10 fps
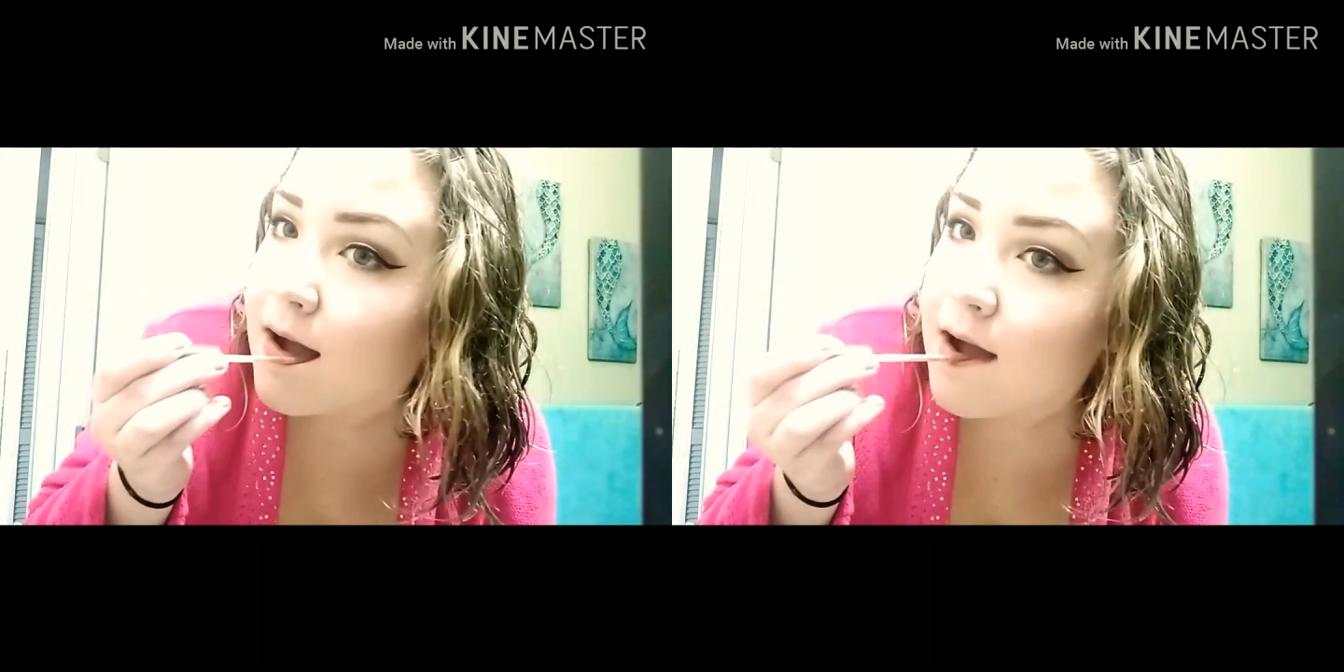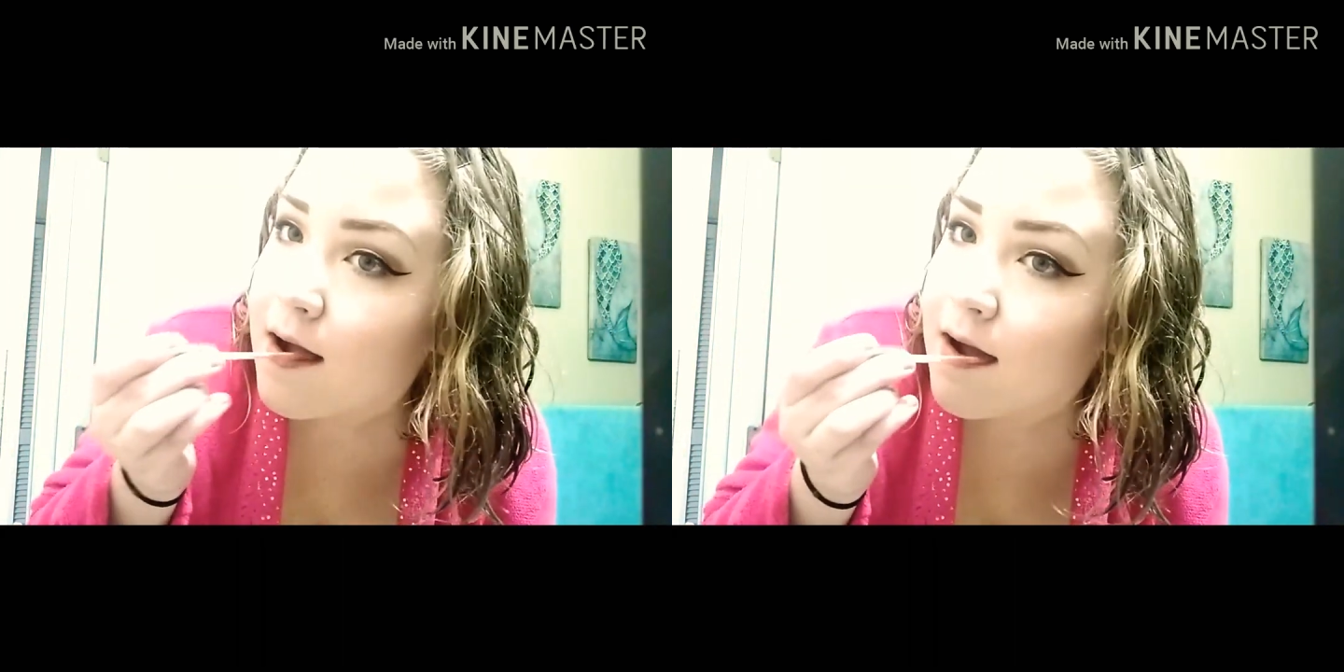
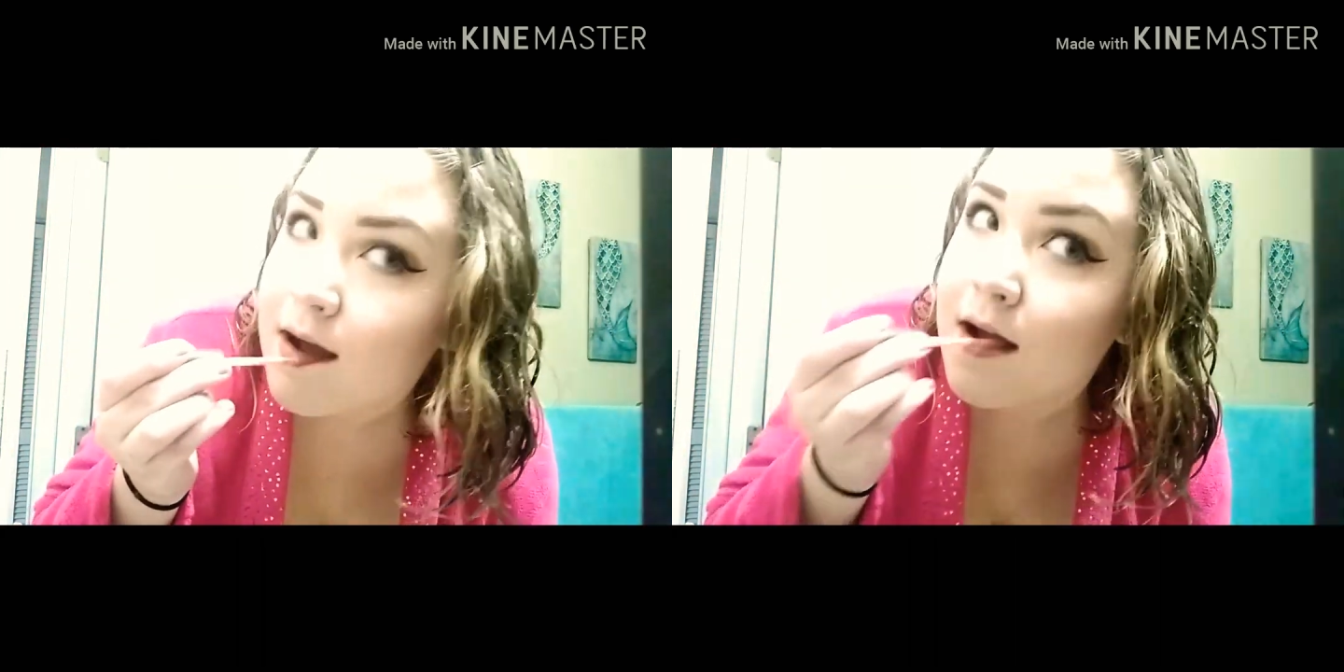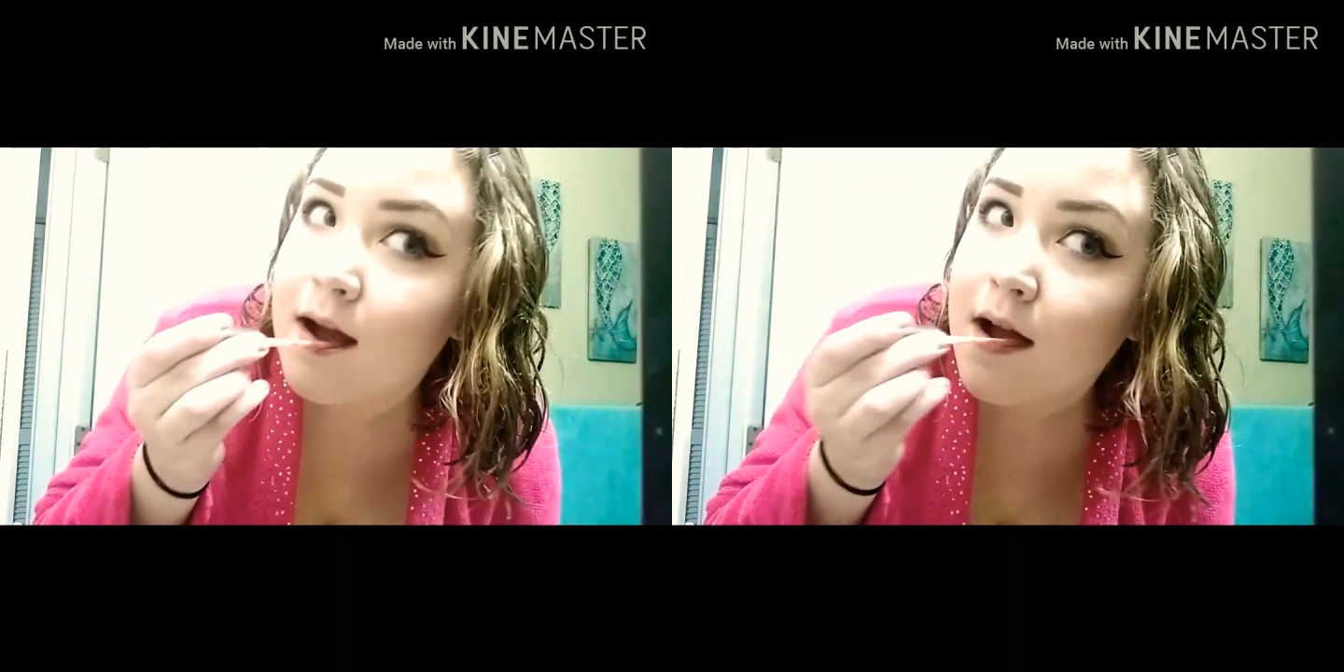It's
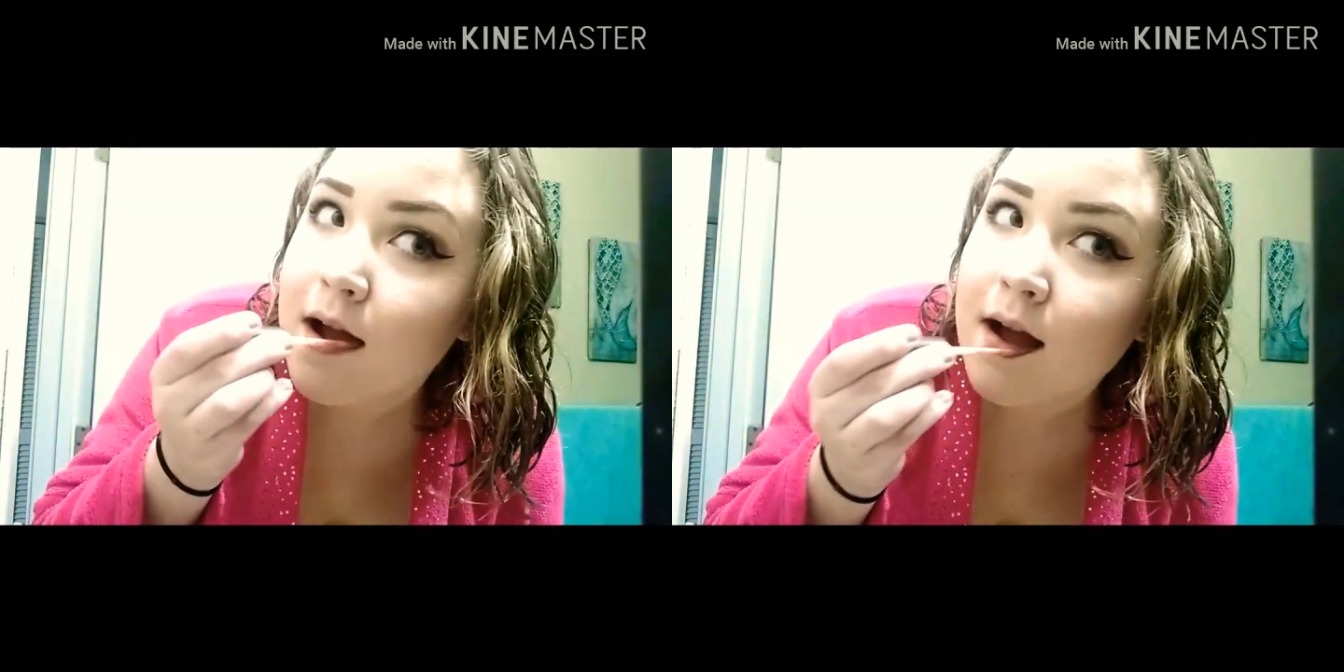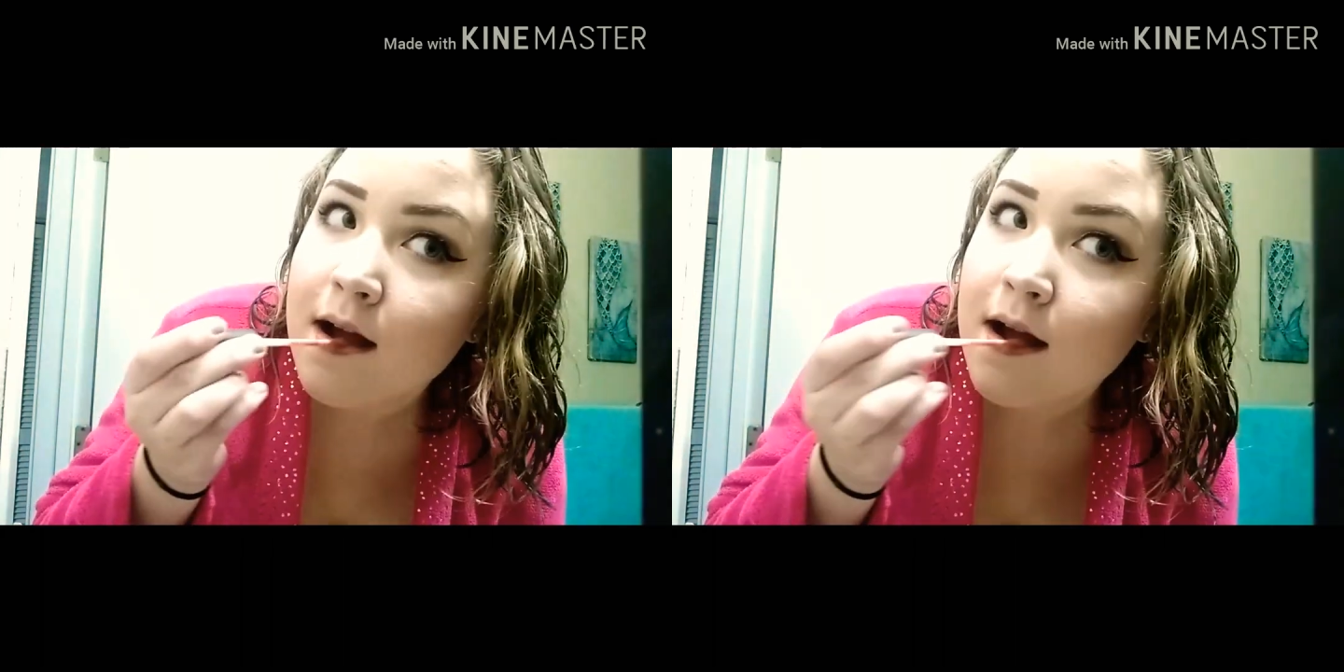not
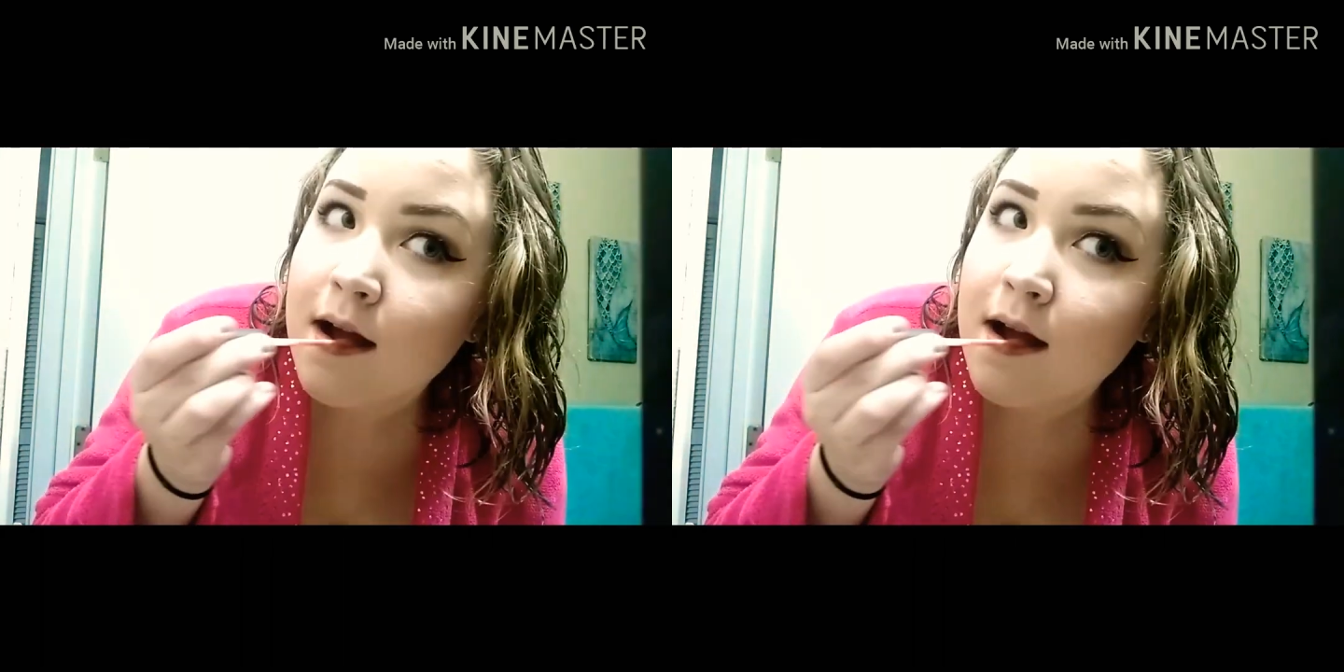matte,